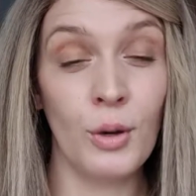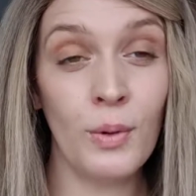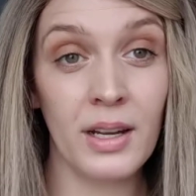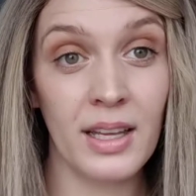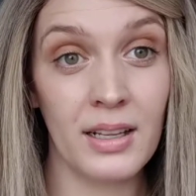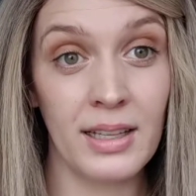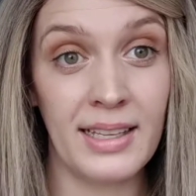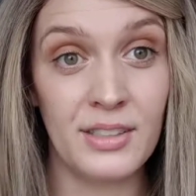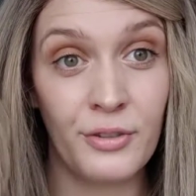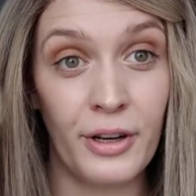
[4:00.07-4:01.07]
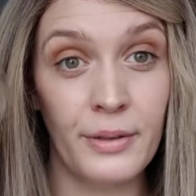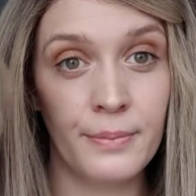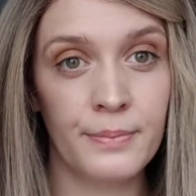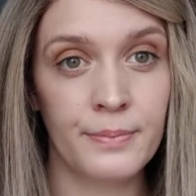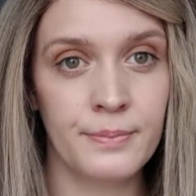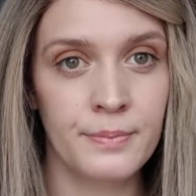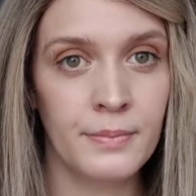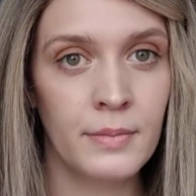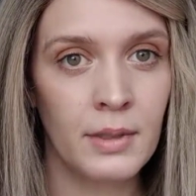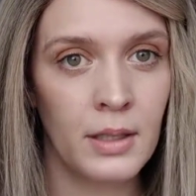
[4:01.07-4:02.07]
don't want to get a lace front,
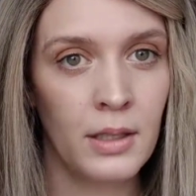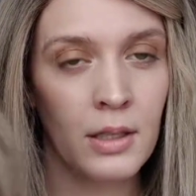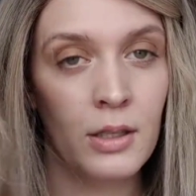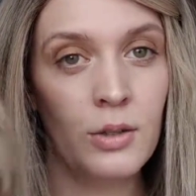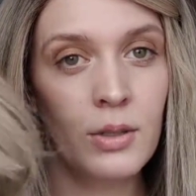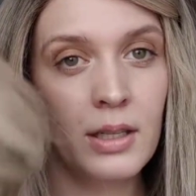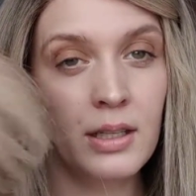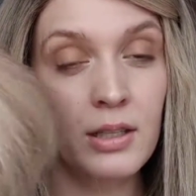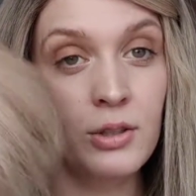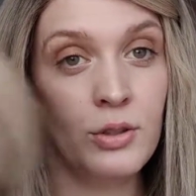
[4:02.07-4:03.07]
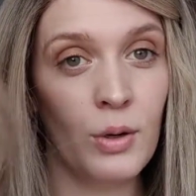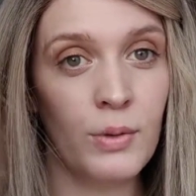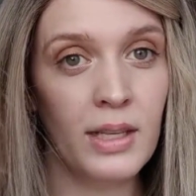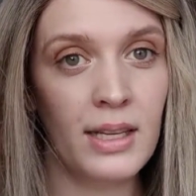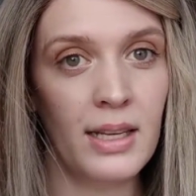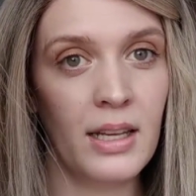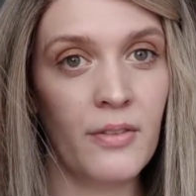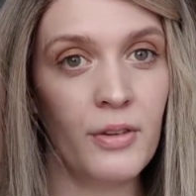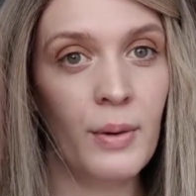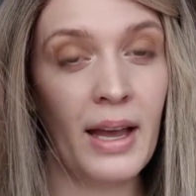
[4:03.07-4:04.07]
you don't need it
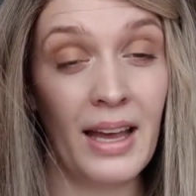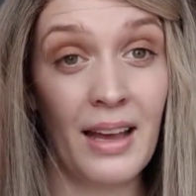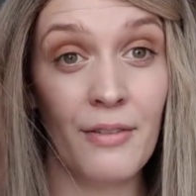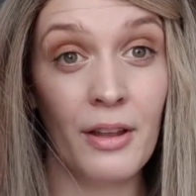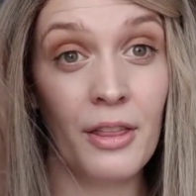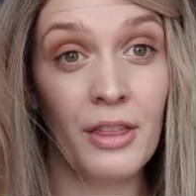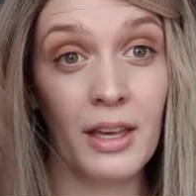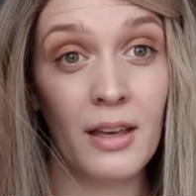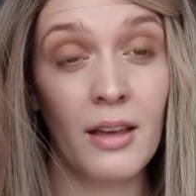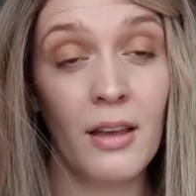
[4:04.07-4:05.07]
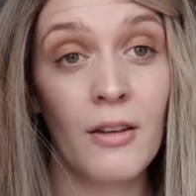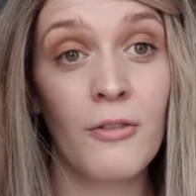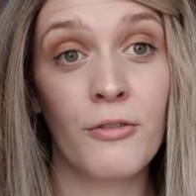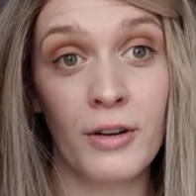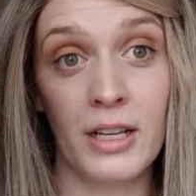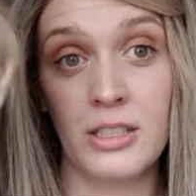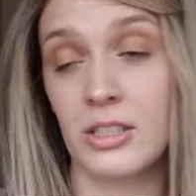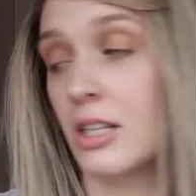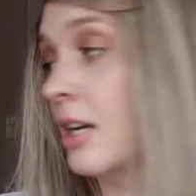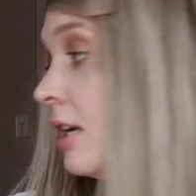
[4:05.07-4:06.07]
if you have a thick
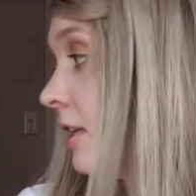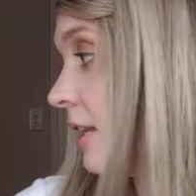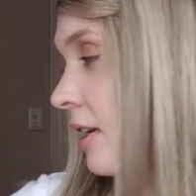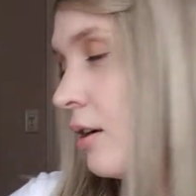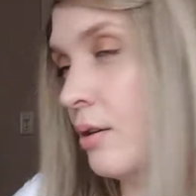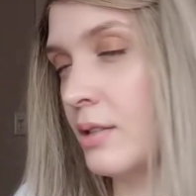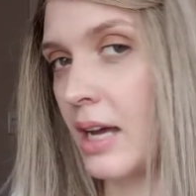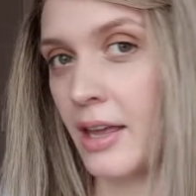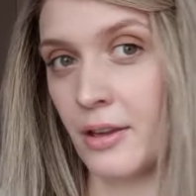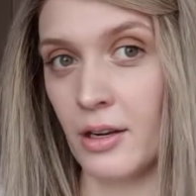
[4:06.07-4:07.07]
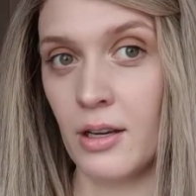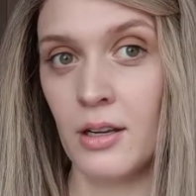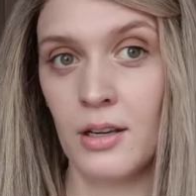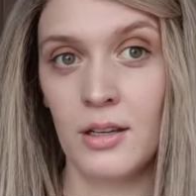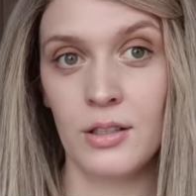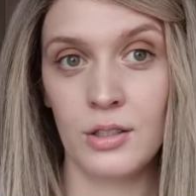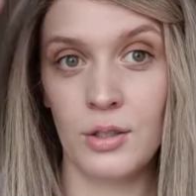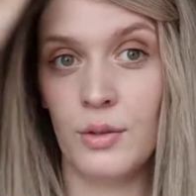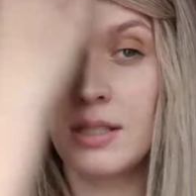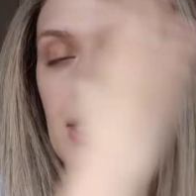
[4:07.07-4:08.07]
fringe that goes either
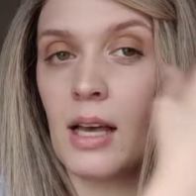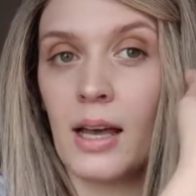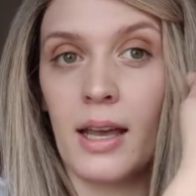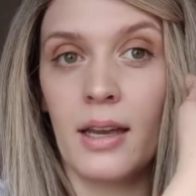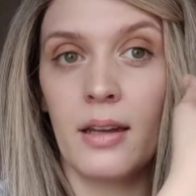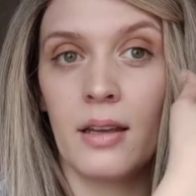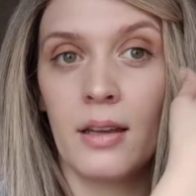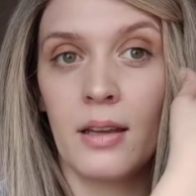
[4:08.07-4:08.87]
to the side